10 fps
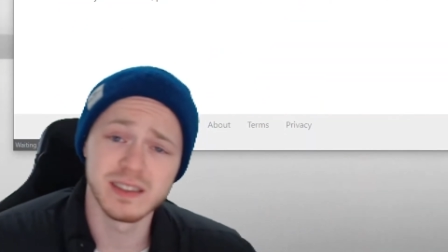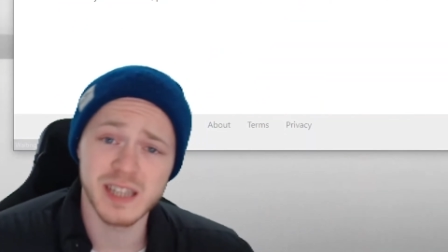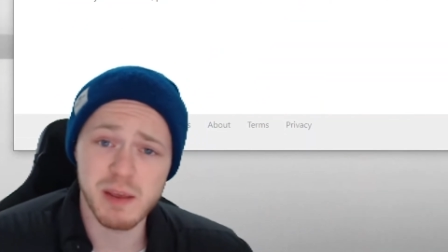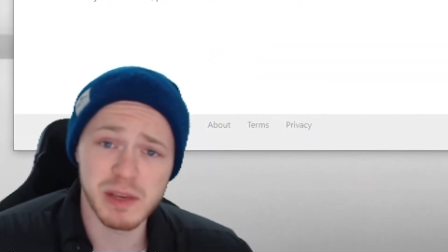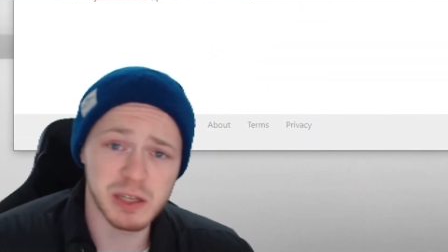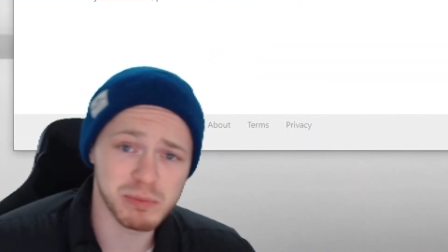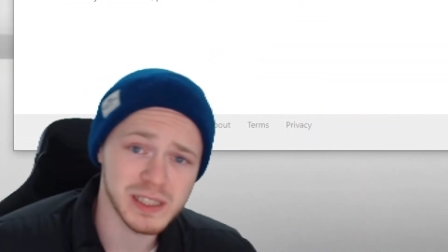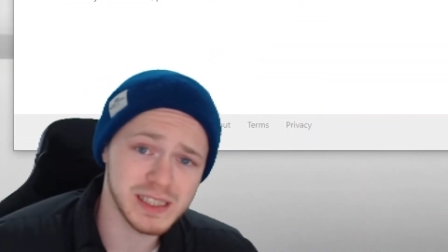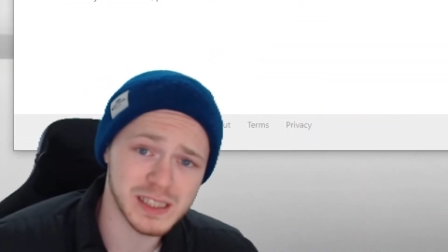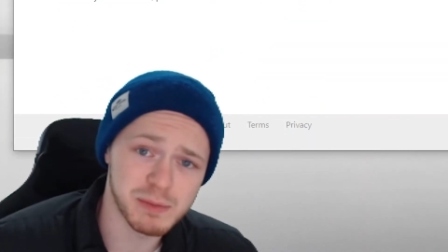Damien,
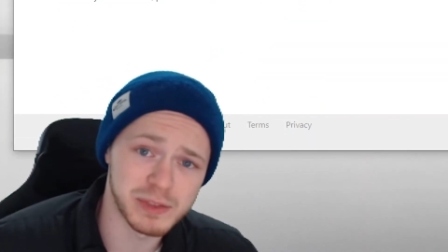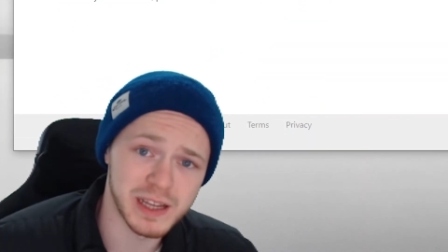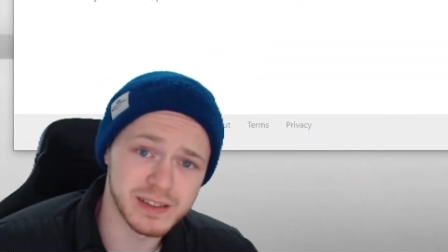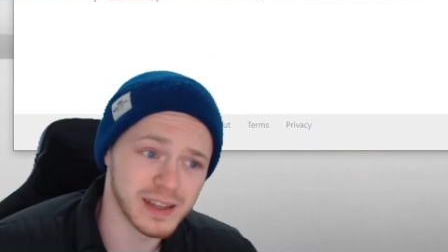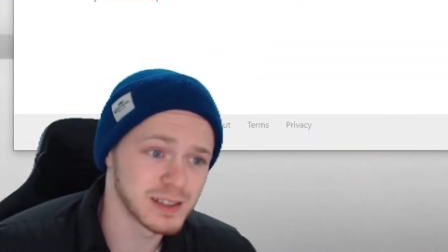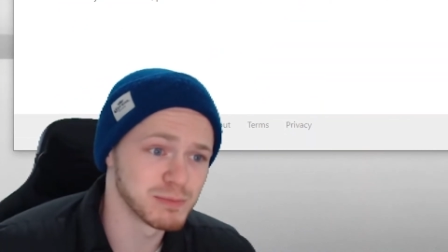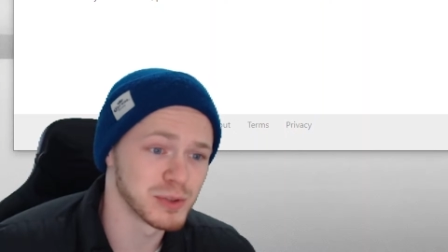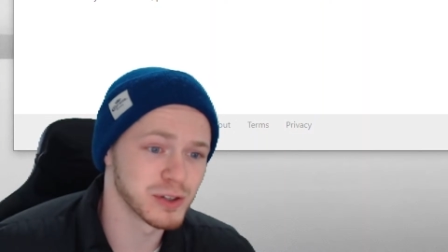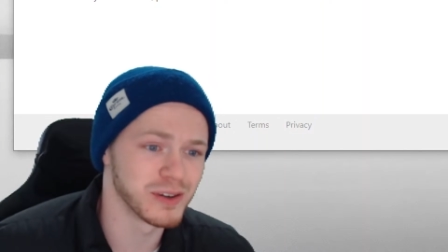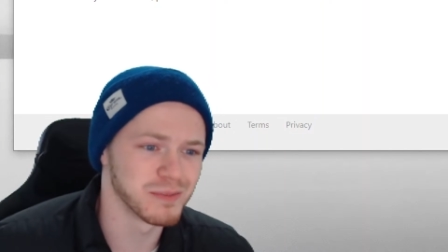please update that and
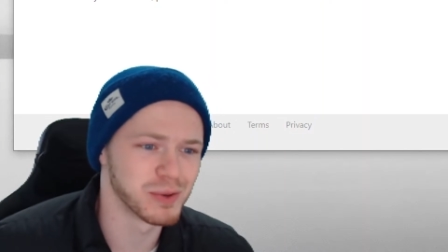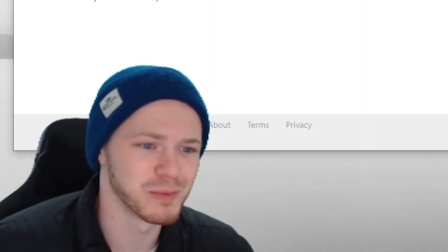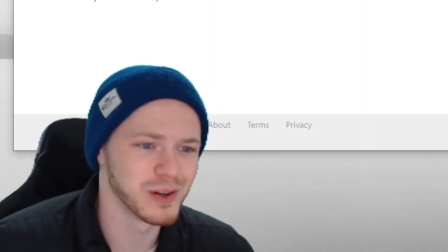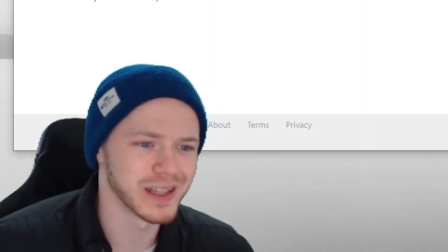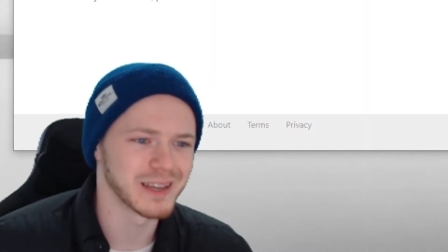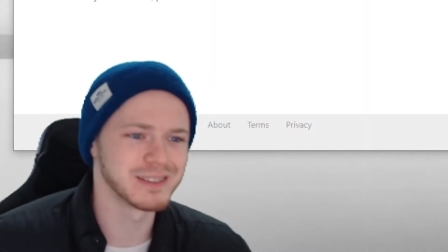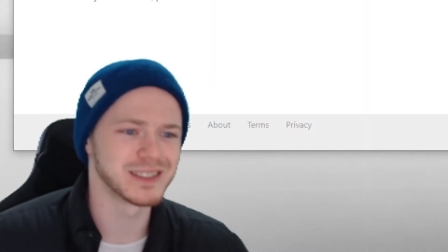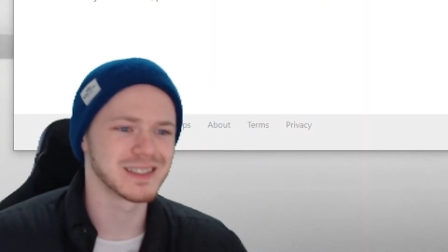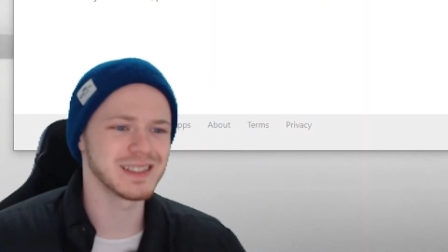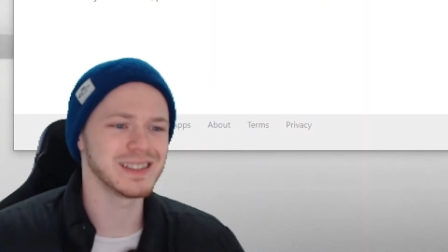put more
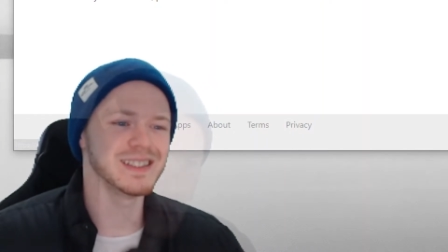languages in here.